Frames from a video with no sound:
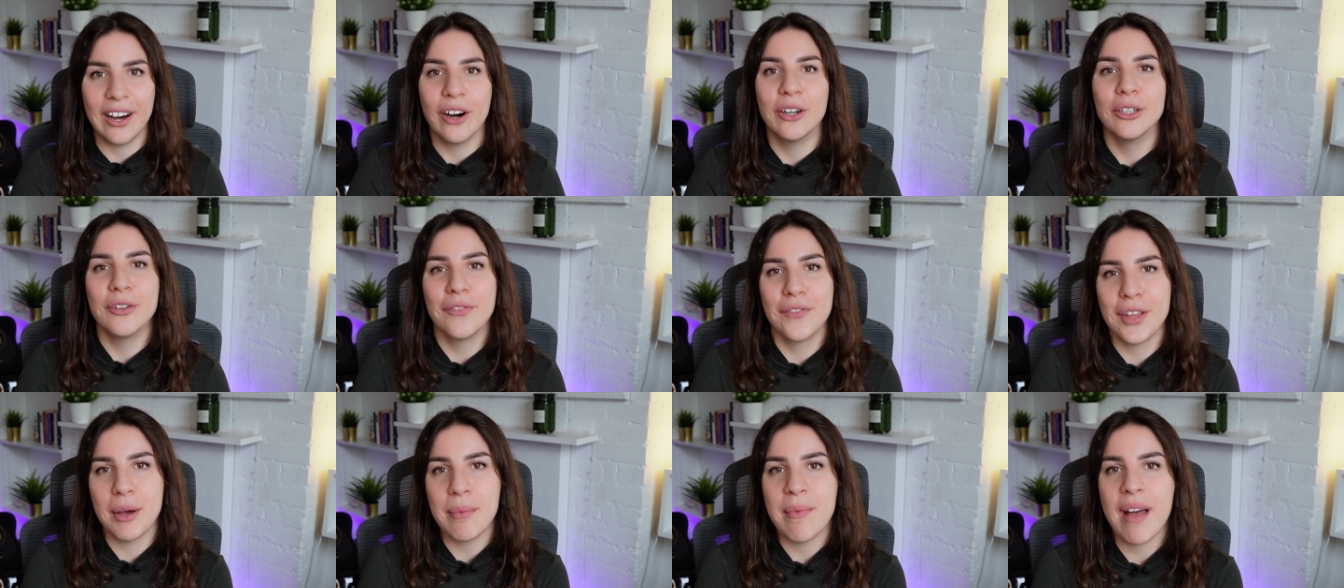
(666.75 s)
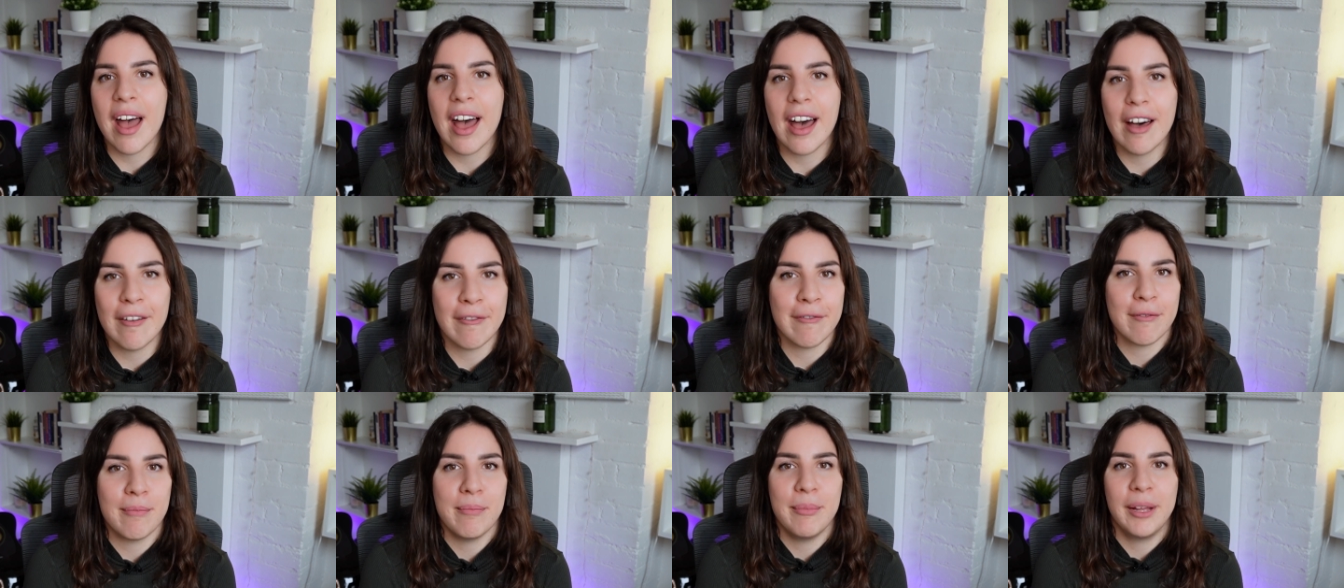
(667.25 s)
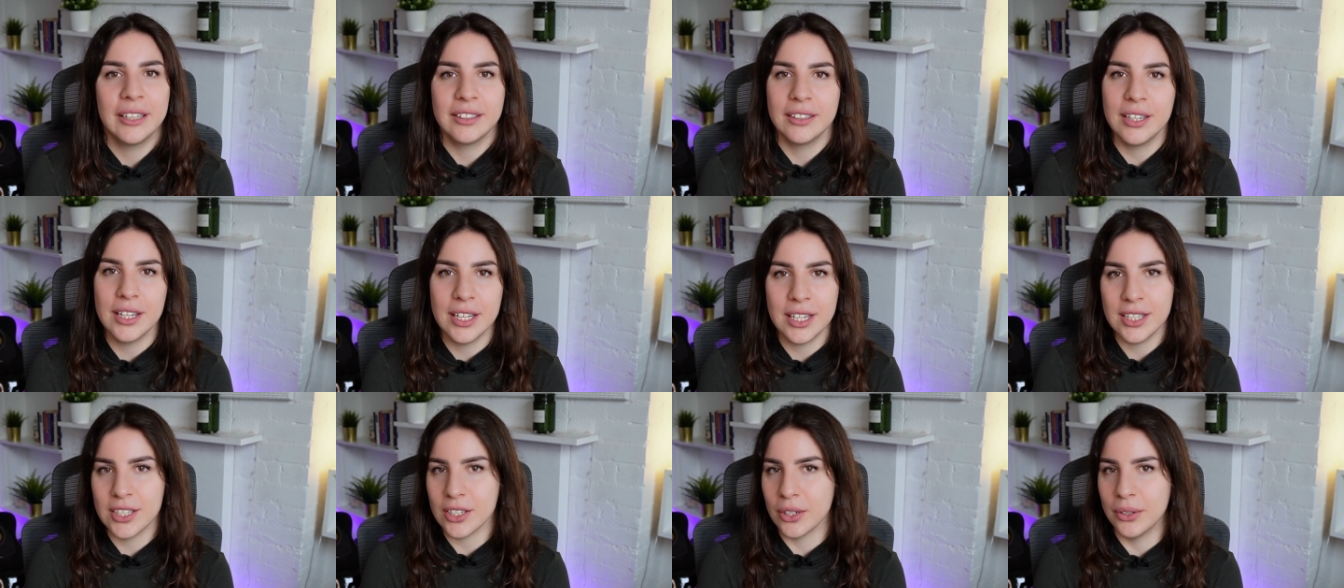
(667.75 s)
all of them have
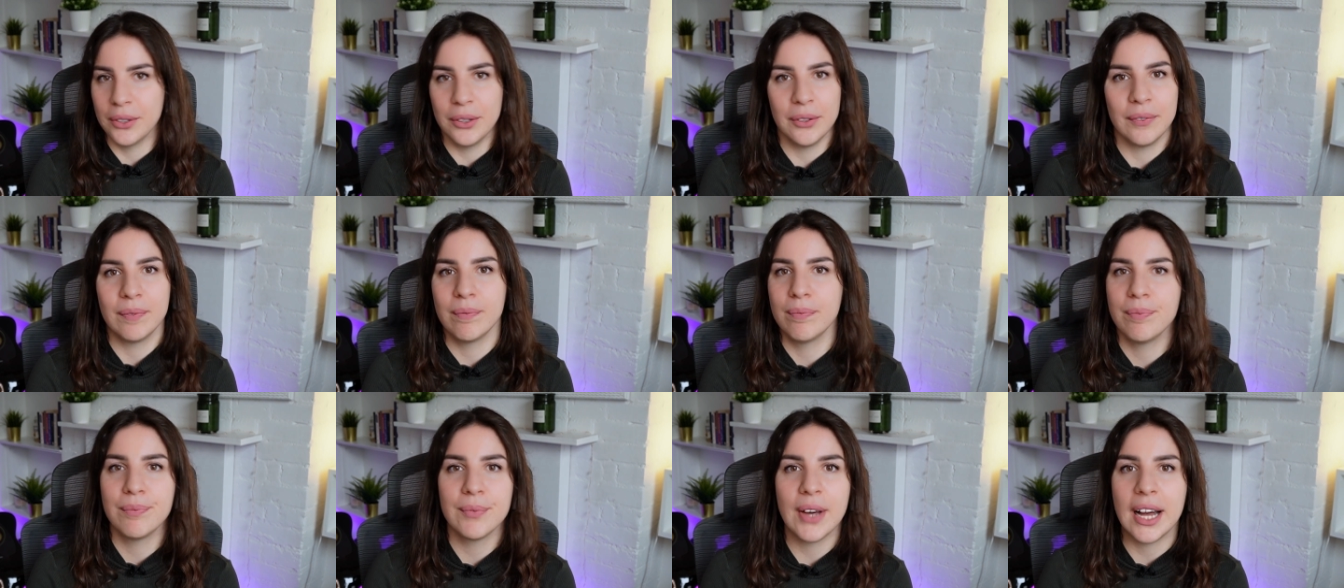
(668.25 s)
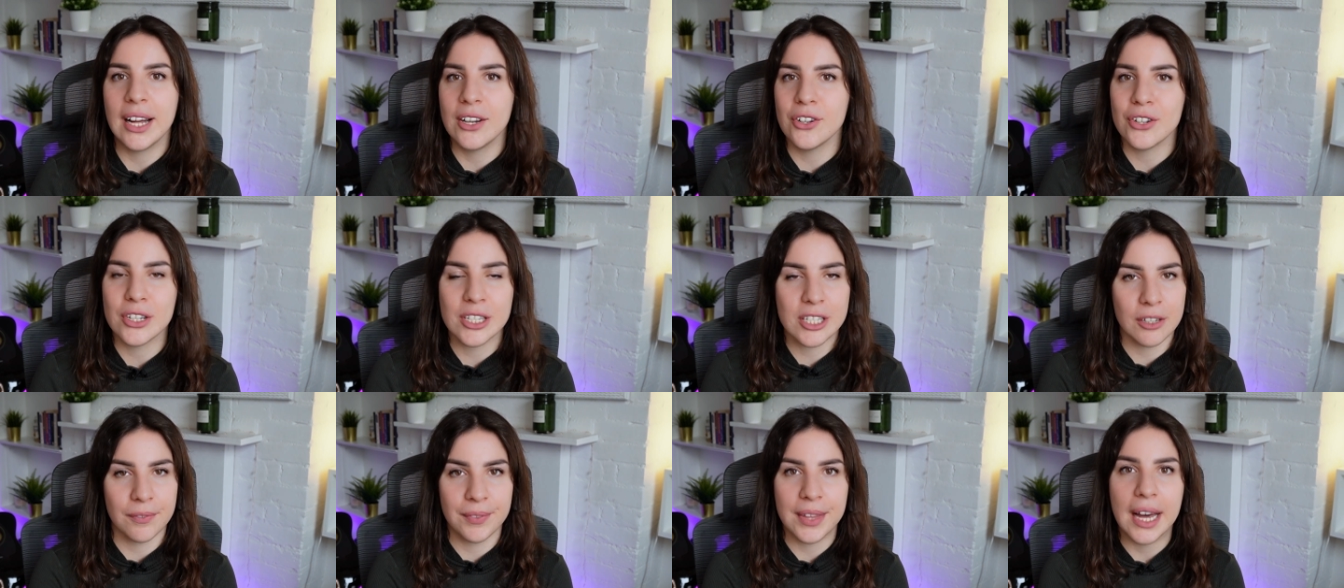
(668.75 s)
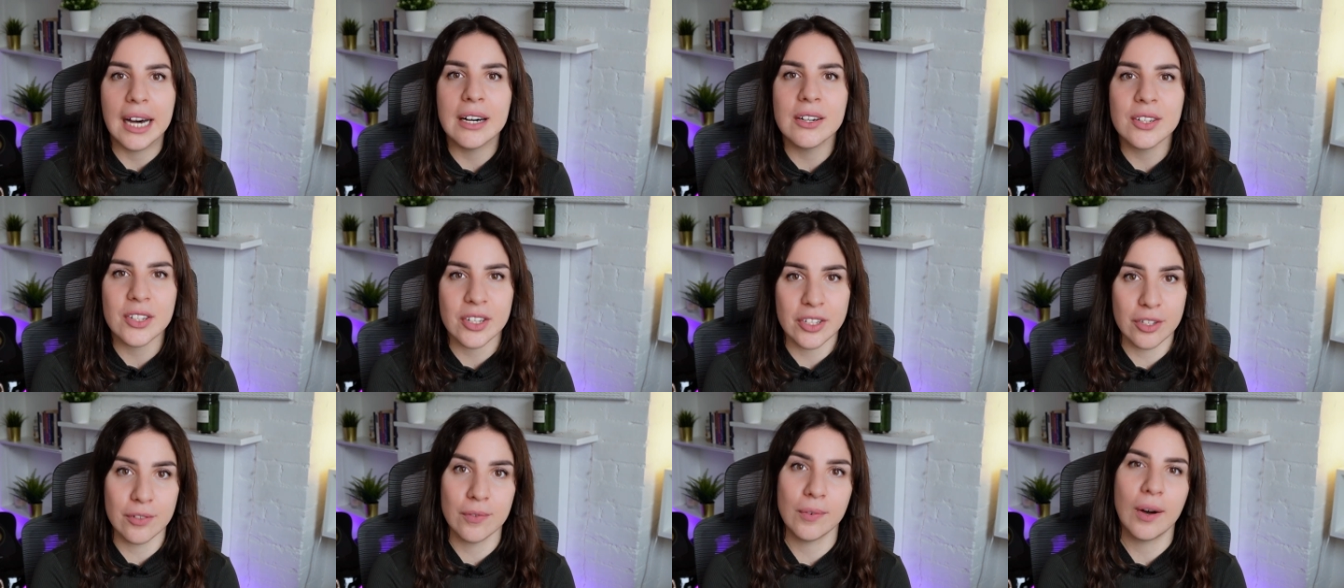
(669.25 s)
millions or hundreds of
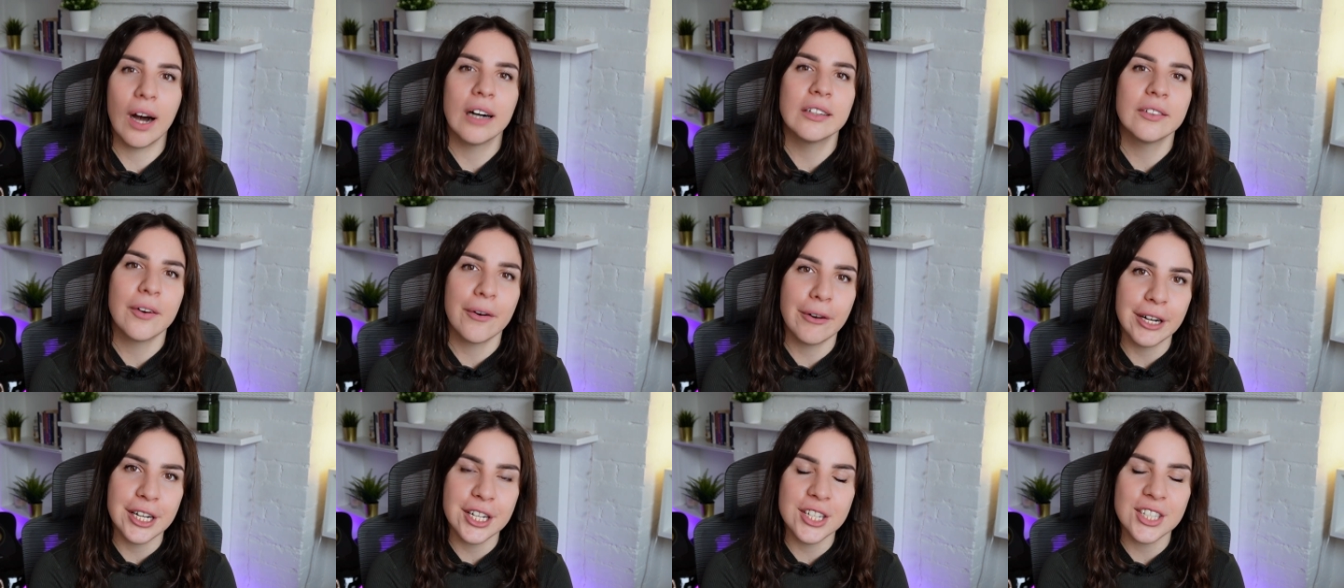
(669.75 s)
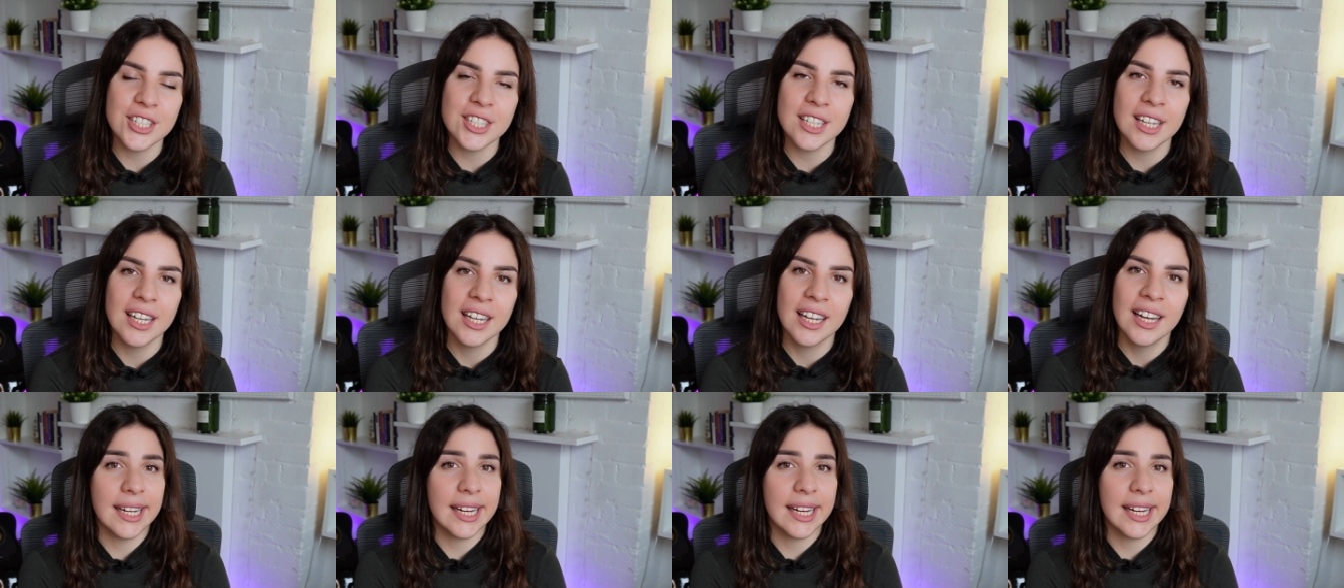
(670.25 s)
thousands of followers.